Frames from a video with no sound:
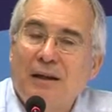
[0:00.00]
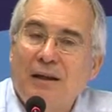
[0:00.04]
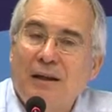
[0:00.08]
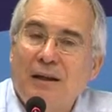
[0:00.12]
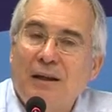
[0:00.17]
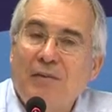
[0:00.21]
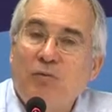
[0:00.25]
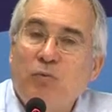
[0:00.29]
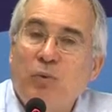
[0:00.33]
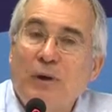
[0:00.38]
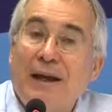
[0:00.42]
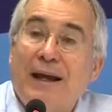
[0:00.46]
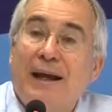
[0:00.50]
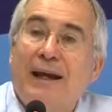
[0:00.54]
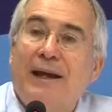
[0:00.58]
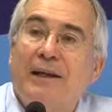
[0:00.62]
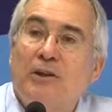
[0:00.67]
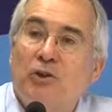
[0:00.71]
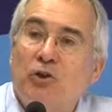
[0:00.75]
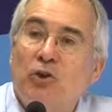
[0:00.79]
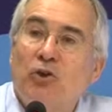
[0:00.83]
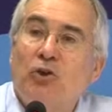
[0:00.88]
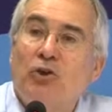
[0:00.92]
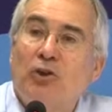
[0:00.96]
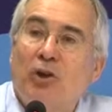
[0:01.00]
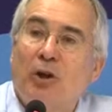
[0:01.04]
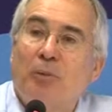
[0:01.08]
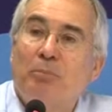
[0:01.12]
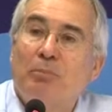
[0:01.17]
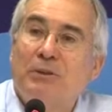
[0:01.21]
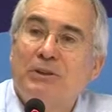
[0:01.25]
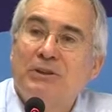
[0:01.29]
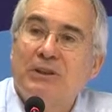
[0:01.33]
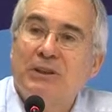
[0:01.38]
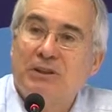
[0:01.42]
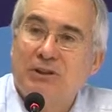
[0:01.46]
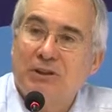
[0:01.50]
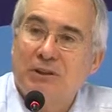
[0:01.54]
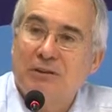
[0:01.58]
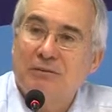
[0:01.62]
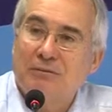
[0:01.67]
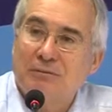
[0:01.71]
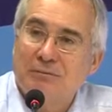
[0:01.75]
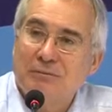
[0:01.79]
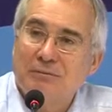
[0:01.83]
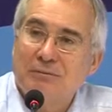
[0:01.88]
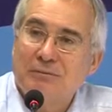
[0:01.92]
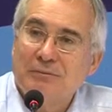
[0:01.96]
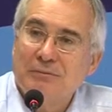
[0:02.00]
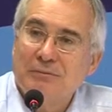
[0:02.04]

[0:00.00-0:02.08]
if we had good competition,